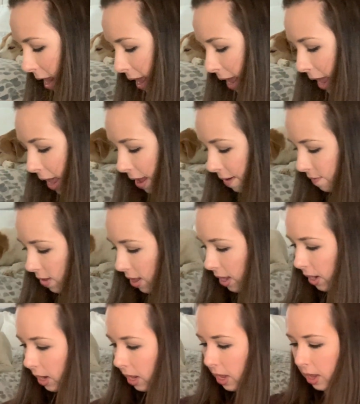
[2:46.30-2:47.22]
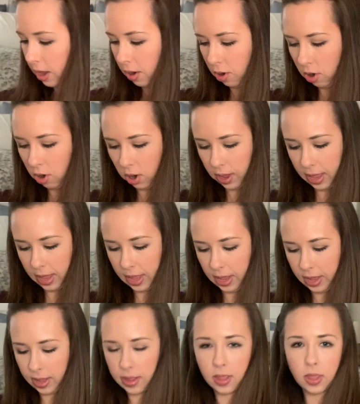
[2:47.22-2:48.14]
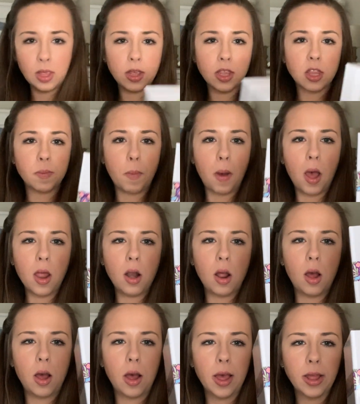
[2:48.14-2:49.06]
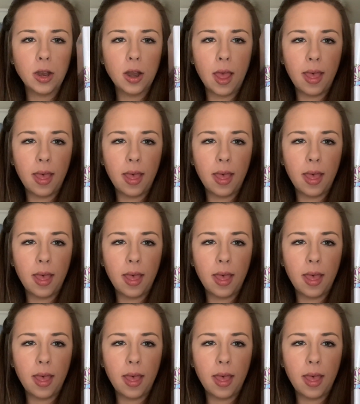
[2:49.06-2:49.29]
I have in here is Spot On,